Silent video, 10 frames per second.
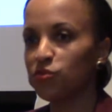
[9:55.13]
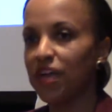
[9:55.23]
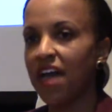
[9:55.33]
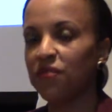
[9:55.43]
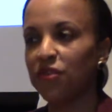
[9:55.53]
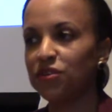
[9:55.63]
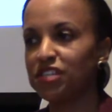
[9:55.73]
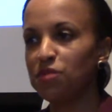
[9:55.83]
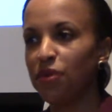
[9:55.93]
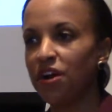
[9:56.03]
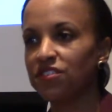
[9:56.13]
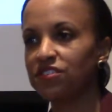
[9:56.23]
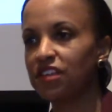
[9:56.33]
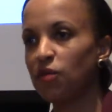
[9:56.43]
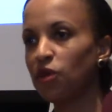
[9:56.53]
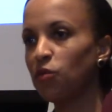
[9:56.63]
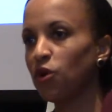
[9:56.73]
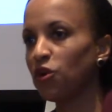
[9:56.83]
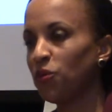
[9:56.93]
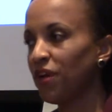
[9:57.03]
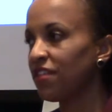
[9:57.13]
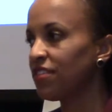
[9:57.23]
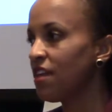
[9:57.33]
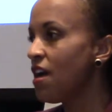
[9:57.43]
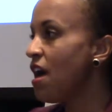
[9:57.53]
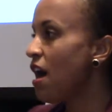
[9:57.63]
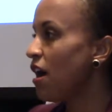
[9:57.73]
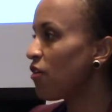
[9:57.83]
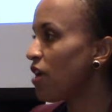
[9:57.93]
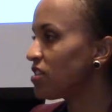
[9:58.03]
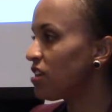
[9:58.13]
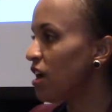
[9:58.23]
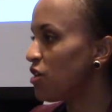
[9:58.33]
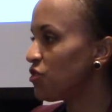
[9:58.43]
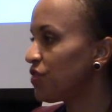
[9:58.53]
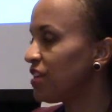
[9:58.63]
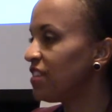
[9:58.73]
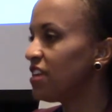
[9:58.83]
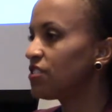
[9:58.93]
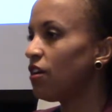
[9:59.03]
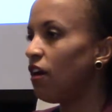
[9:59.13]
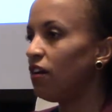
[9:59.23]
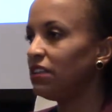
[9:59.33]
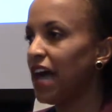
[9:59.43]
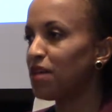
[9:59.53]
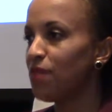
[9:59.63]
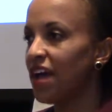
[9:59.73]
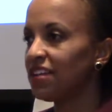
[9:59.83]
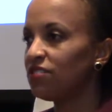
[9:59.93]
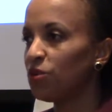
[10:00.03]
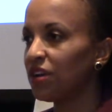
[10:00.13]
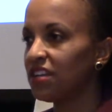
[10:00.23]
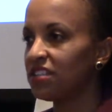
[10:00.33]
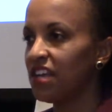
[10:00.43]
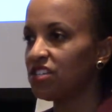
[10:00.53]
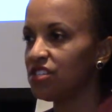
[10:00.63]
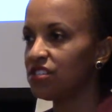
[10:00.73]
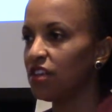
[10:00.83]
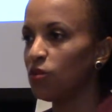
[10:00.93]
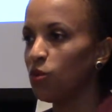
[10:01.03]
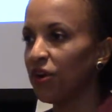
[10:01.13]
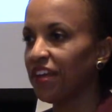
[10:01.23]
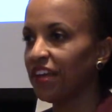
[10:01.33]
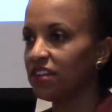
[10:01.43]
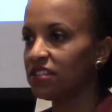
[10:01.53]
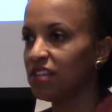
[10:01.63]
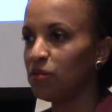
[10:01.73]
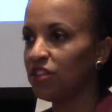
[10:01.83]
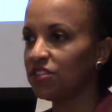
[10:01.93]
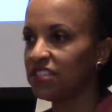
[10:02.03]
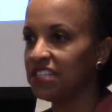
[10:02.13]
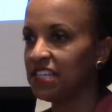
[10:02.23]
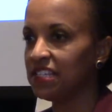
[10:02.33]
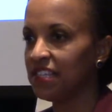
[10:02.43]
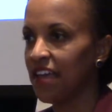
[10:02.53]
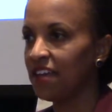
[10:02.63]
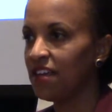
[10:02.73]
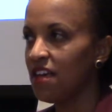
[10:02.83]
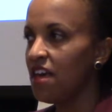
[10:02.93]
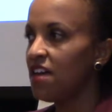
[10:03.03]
We have 13 partners that we work with across the country. These are all like-minded organizations that are working in a similar disease state.